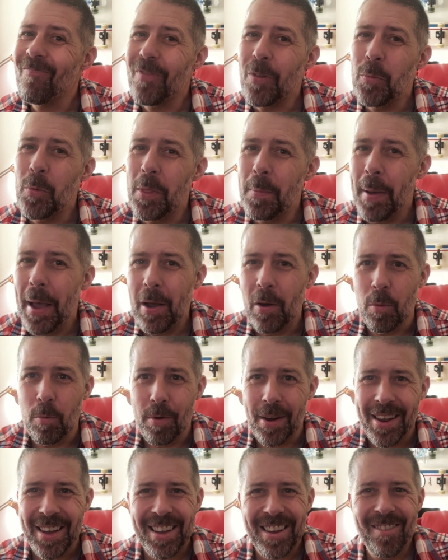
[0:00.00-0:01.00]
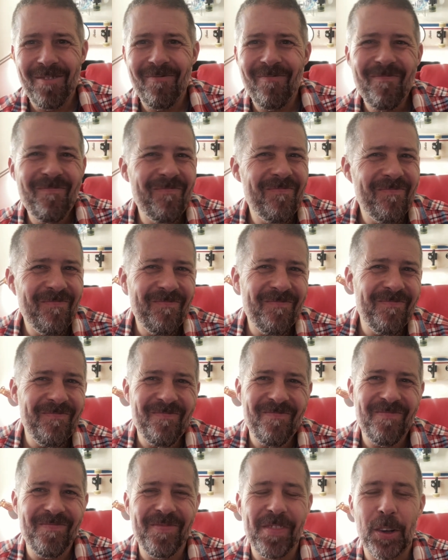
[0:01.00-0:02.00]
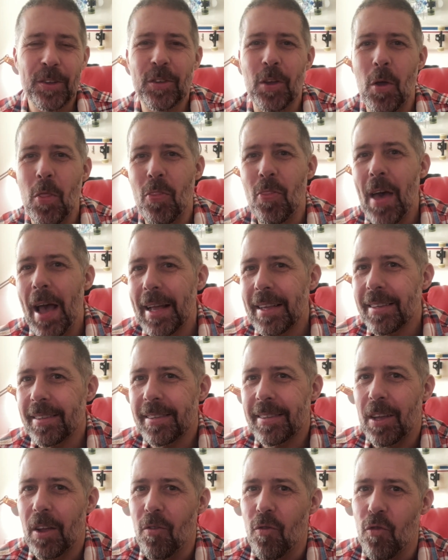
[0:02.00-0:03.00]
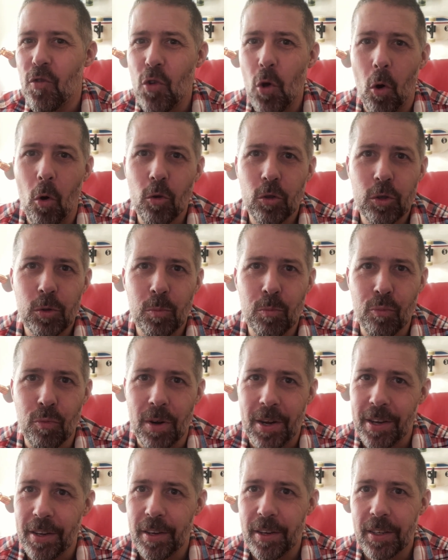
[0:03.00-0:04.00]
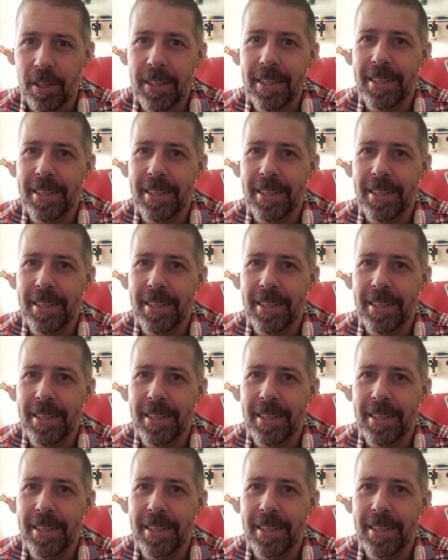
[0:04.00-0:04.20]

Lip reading: with a power brick, so that's not brilliant,